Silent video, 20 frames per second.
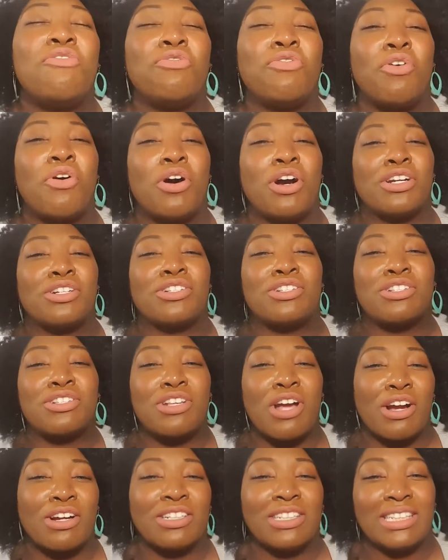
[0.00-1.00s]
for
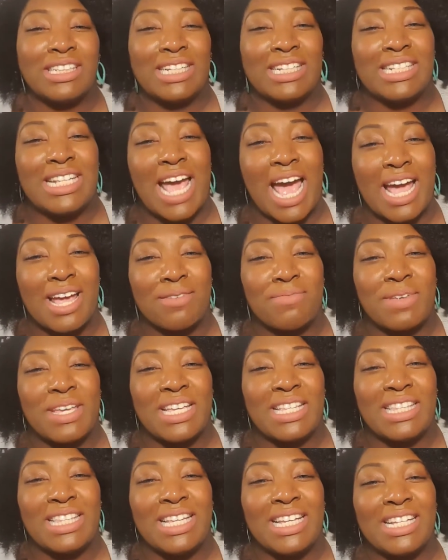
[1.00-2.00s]
certainly tagging me
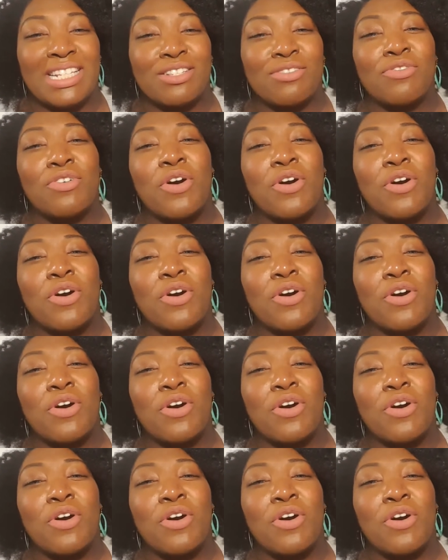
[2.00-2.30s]
in this.